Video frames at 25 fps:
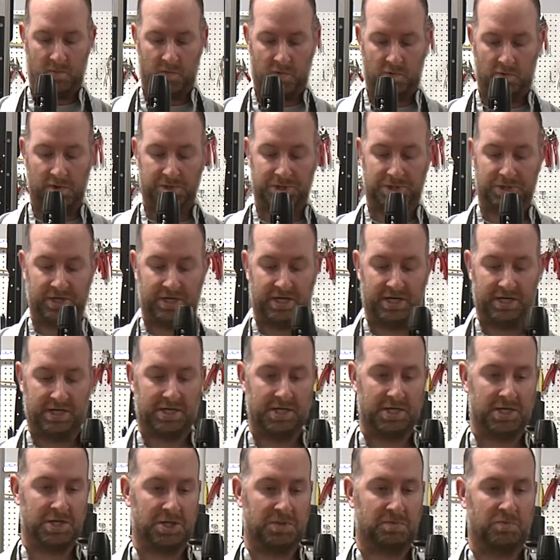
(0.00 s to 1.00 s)
Once you get it
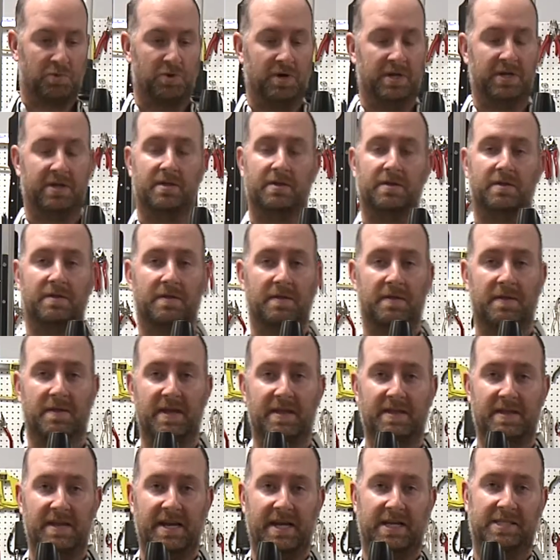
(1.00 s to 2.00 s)
to this point,
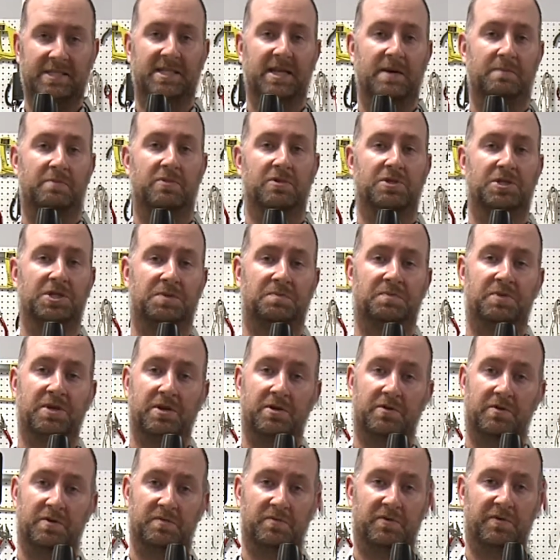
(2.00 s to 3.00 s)
then the next step would just be
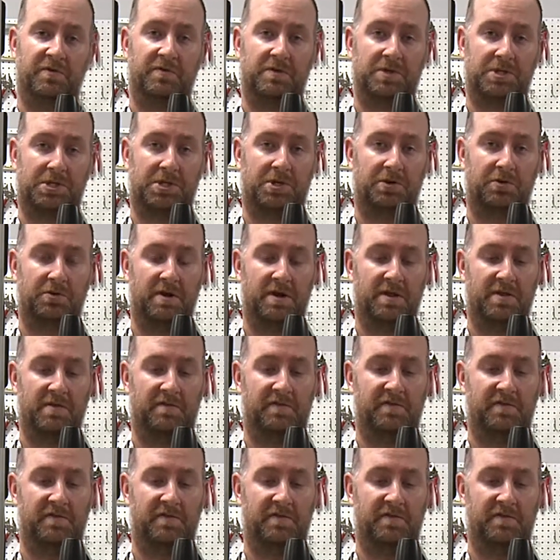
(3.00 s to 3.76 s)
to remove the screw on the